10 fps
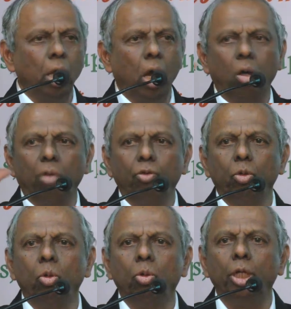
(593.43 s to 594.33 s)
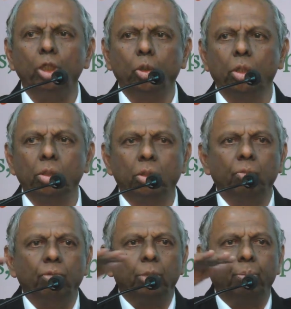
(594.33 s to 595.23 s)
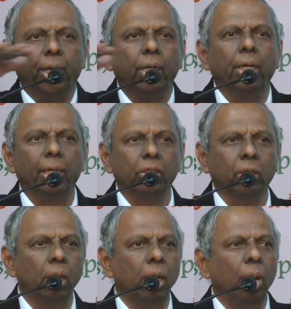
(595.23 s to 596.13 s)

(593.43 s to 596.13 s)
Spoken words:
All of you know insurance, we spread risk,